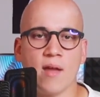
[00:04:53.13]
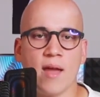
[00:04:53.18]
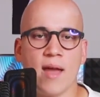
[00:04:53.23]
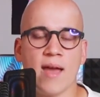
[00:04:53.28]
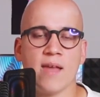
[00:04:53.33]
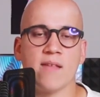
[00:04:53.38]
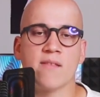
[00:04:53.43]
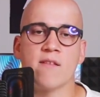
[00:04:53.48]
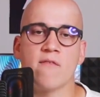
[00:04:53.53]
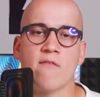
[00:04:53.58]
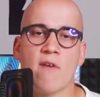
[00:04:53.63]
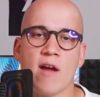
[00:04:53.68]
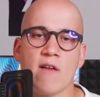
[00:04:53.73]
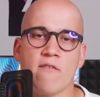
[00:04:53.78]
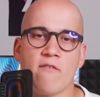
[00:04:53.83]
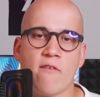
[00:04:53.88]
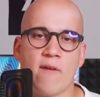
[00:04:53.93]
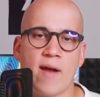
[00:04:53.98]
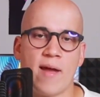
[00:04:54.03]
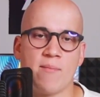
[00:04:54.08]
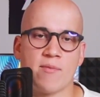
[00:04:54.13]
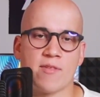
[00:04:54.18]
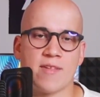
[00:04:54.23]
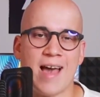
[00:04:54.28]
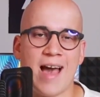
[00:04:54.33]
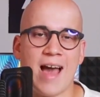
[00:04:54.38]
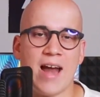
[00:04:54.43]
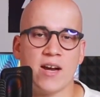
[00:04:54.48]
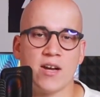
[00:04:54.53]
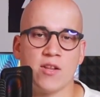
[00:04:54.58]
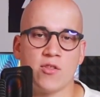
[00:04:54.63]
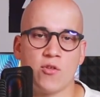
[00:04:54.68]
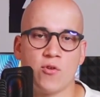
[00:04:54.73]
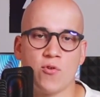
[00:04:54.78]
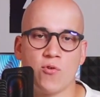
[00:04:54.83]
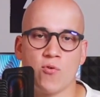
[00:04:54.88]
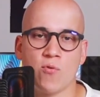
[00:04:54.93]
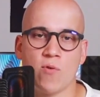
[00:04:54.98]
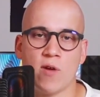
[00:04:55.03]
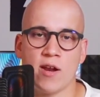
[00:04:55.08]
As the wireframes aren't
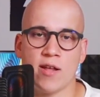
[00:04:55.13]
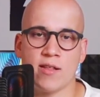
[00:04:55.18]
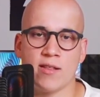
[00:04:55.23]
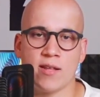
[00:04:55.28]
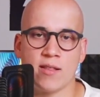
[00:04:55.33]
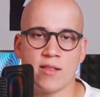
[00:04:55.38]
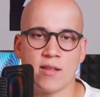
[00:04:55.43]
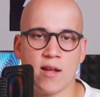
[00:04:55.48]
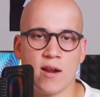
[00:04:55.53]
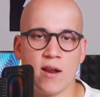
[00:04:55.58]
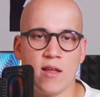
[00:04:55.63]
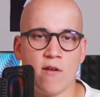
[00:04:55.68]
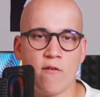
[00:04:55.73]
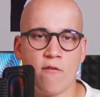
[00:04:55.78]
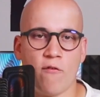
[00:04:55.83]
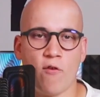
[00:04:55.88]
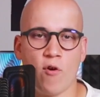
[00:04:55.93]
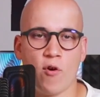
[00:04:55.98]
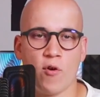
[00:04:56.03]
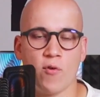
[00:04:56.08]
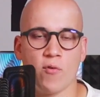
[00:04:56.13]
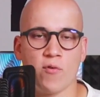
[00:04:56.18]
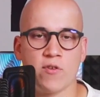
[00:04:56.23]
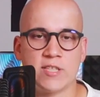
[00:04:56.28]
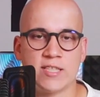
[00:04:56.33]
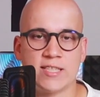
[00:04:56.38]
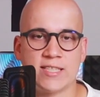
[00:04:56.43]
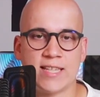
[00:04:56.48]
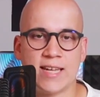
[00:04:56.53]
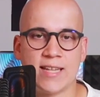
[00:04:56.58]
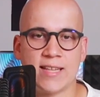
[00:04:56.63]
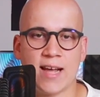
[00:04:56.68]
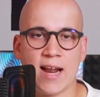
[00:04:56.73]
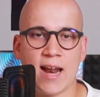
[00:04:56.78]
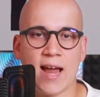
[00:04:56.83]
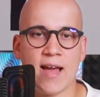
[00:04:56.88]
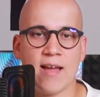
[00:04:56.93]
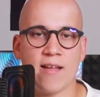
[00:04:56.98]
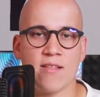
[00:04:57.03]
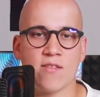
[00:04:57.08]
usually that clear for users and
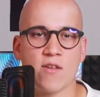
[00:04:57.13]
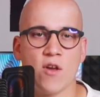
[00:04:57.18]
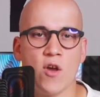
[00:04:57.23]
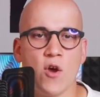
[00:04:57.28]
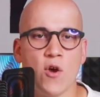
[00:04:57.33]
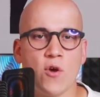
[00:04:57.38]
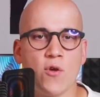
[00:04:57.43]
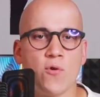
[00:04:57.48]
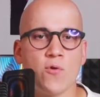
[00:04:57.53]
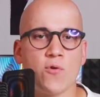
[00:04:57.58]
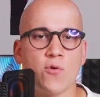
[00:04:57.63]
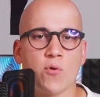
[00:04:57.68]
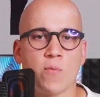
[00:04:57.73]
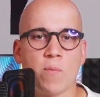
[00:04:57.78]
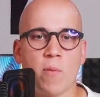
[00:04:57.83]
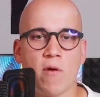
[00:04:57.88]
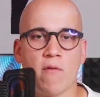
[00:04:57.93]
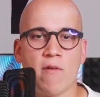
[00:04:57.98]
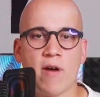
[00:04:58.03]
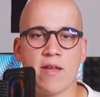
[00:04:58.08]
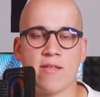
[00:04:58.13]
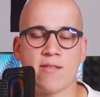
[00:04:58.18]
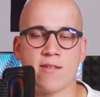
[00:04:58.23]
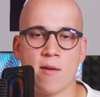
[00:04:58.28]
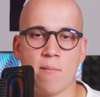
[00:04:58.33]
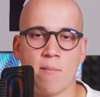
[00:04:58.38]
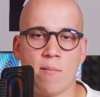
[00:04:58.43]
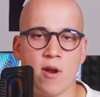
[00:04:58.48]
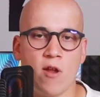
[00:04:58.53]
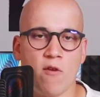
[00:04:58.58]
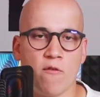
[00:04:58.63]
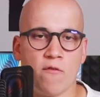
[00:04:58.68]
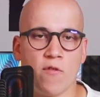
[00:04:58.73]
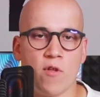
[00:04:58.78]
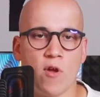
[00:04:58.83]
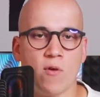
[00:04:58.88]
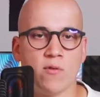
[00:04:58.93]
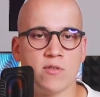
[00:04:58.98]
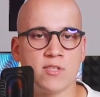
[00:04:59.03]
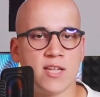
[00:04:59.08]
clients, you should provide some brief
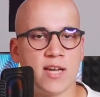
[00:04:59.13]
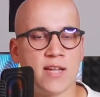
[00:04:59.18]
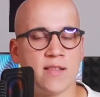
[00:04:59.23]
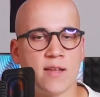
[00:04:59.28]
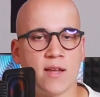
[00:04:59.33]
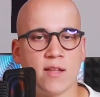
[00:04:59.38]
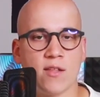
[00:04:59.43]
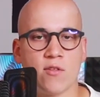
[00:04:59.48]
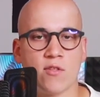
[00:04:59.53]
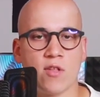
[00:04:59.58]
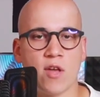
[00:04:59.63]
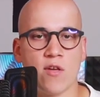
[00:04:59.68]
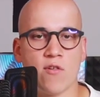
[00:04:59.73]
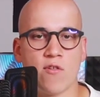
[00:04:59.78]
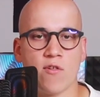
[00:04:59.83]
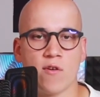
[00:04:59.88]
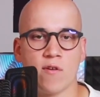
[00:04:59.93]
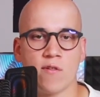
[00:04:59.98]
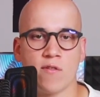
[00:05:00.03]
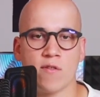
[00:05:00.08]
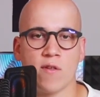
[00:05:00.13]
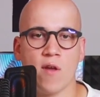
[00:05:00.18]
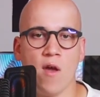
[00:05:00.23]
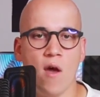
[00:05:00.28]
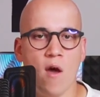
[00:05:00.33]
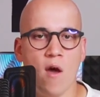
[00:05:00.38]
notes and annotations